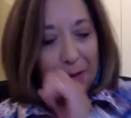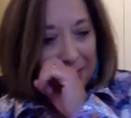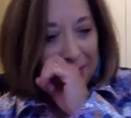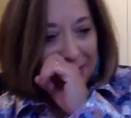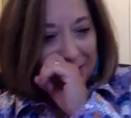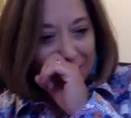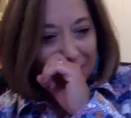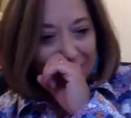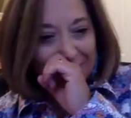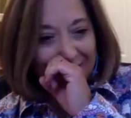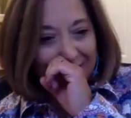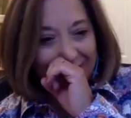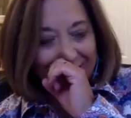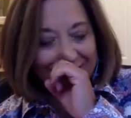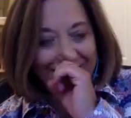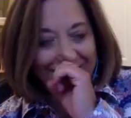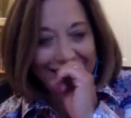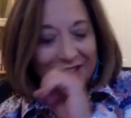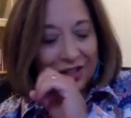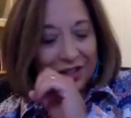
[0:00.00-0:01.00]

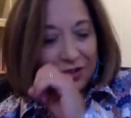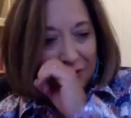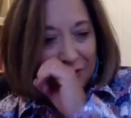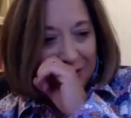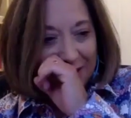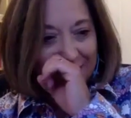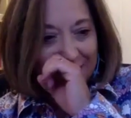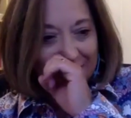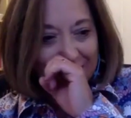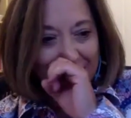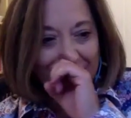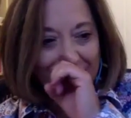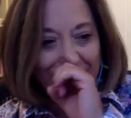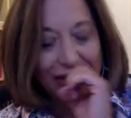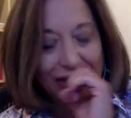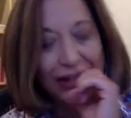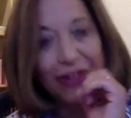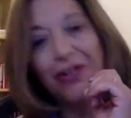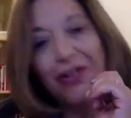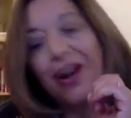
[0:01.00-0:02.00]

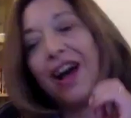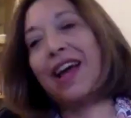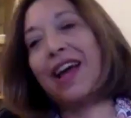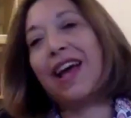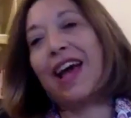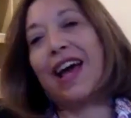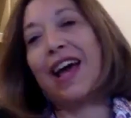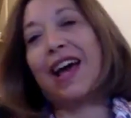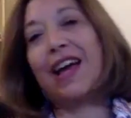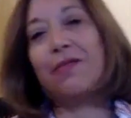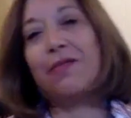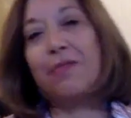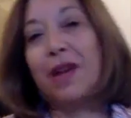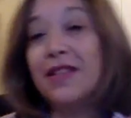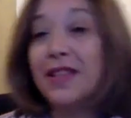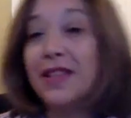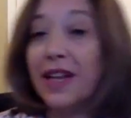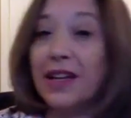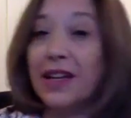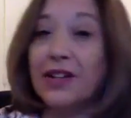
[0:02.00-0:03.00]
2002, I had my
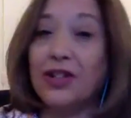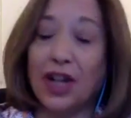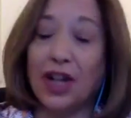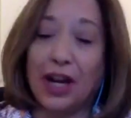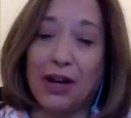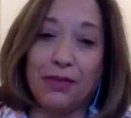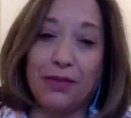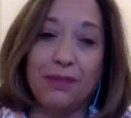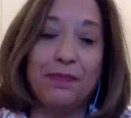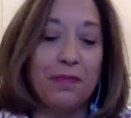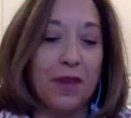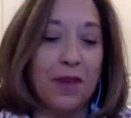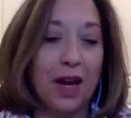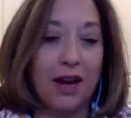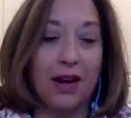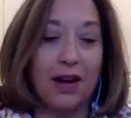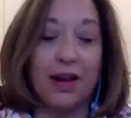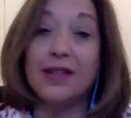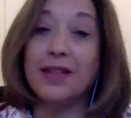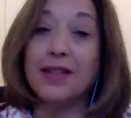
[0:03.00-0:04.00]
second child,
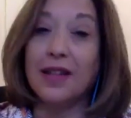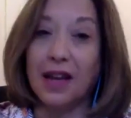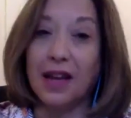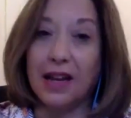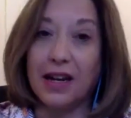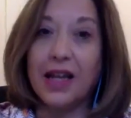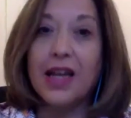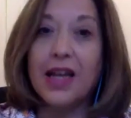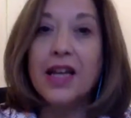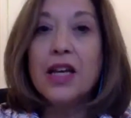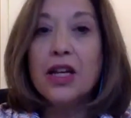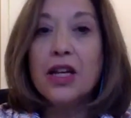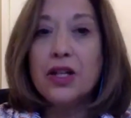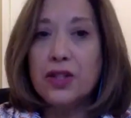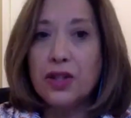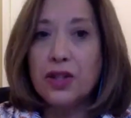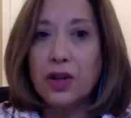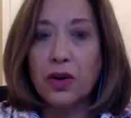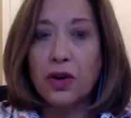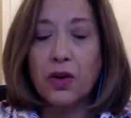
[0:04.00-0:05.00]
a son.
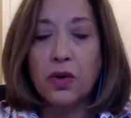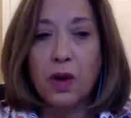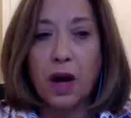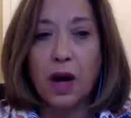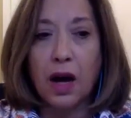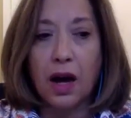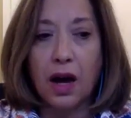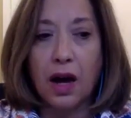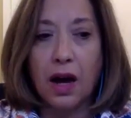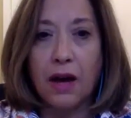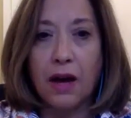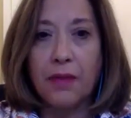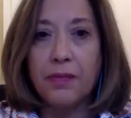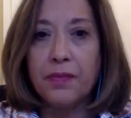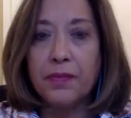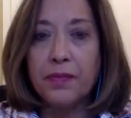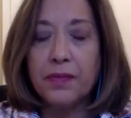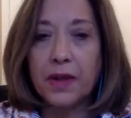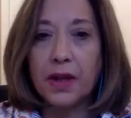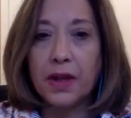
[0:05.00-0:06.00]
So
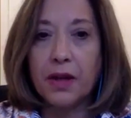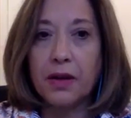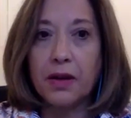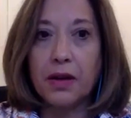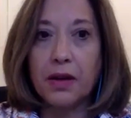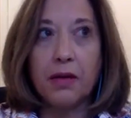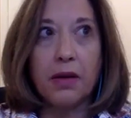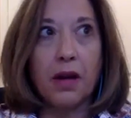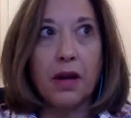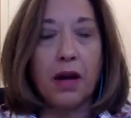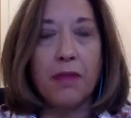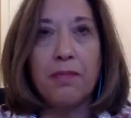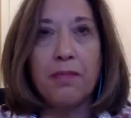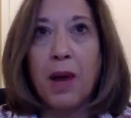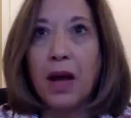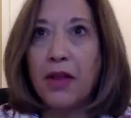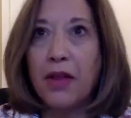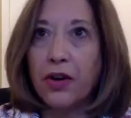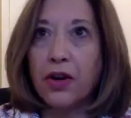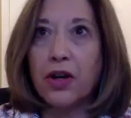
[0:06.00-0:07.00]

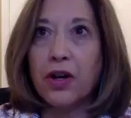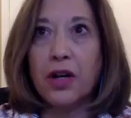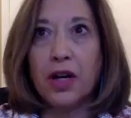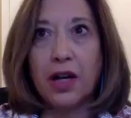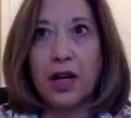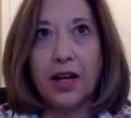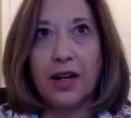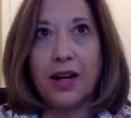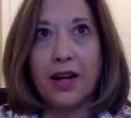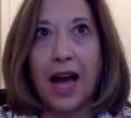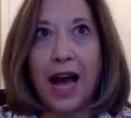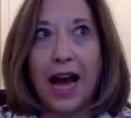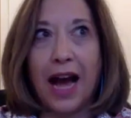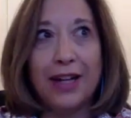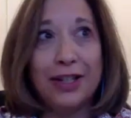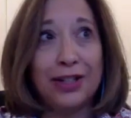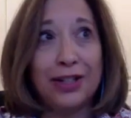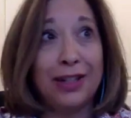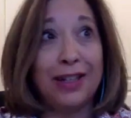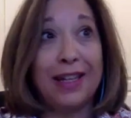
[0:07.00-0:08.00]
motherhood
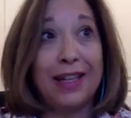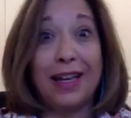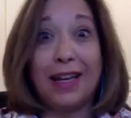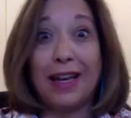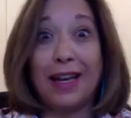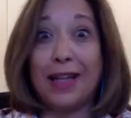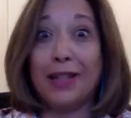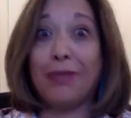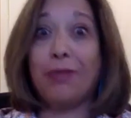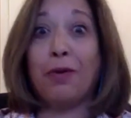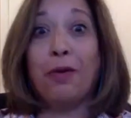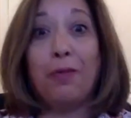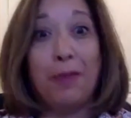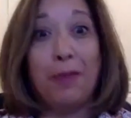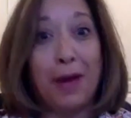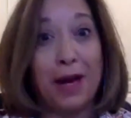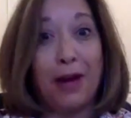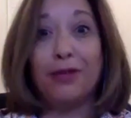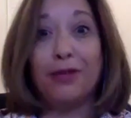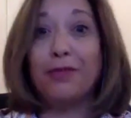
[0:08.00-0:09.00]
actually has
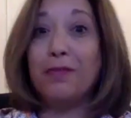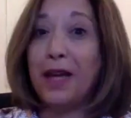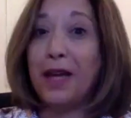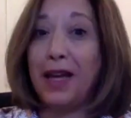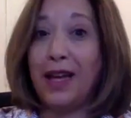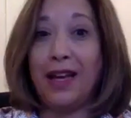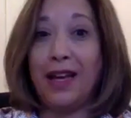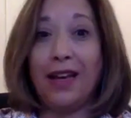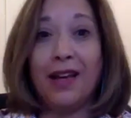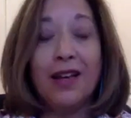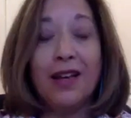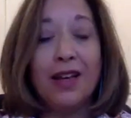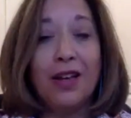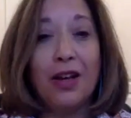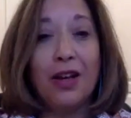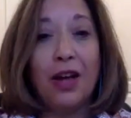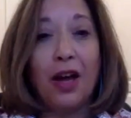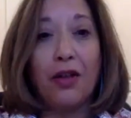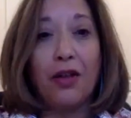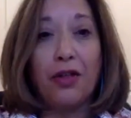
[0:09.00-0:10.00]
propelled me
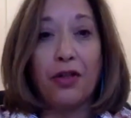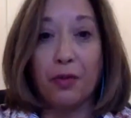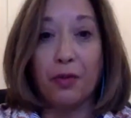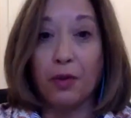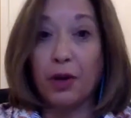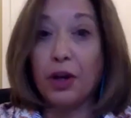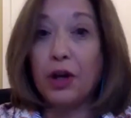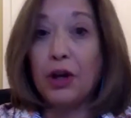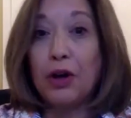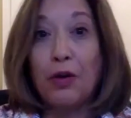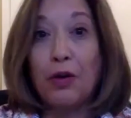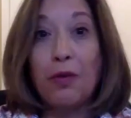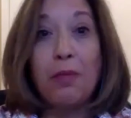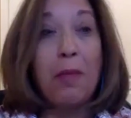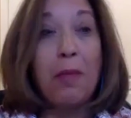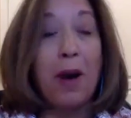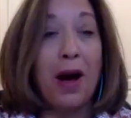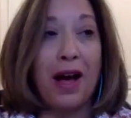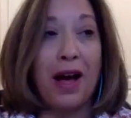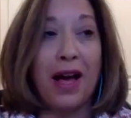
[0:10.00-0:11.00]
through
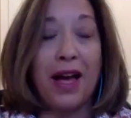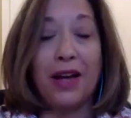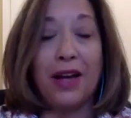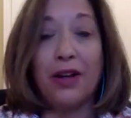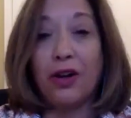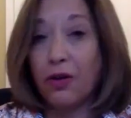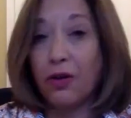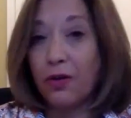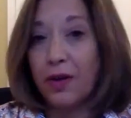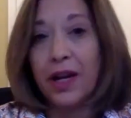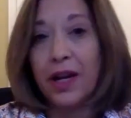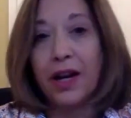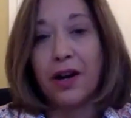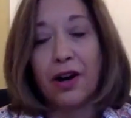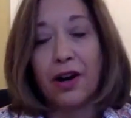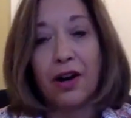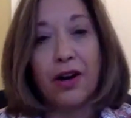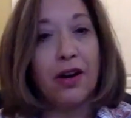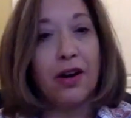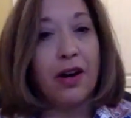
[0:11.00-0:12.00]
my
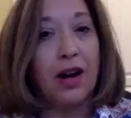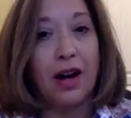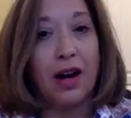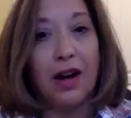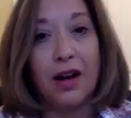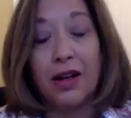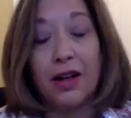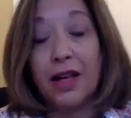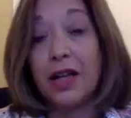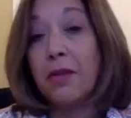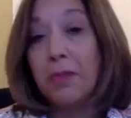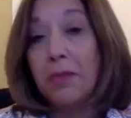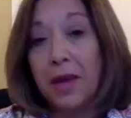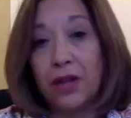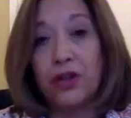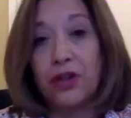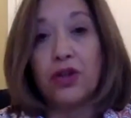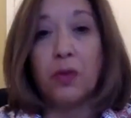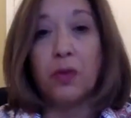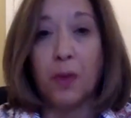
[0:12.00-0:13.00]
career in a
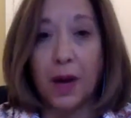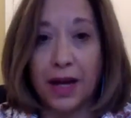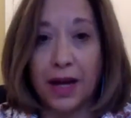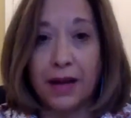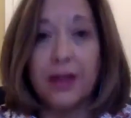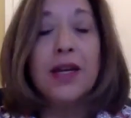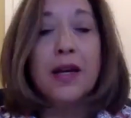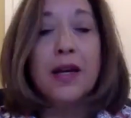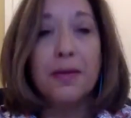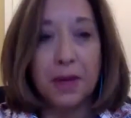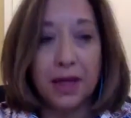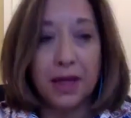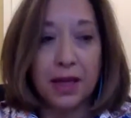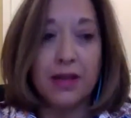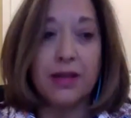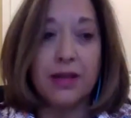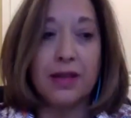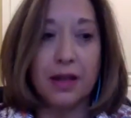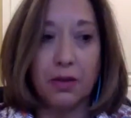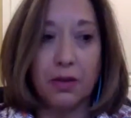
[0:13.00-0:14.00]
major way,
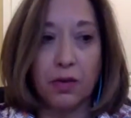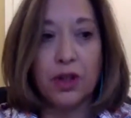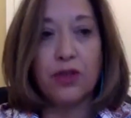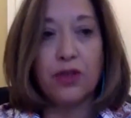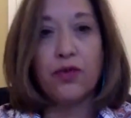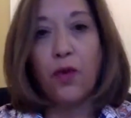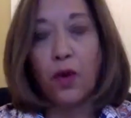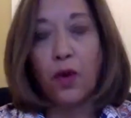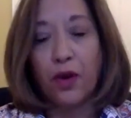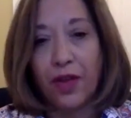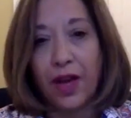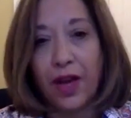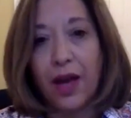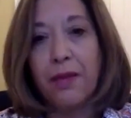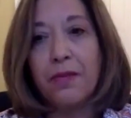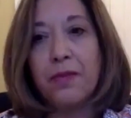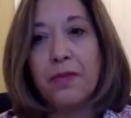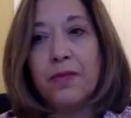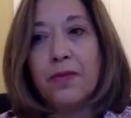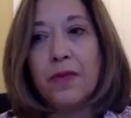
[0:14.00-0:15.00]
because it was for
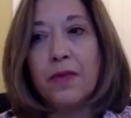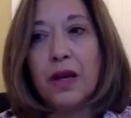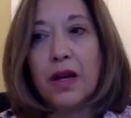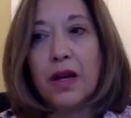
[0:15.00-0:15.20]
them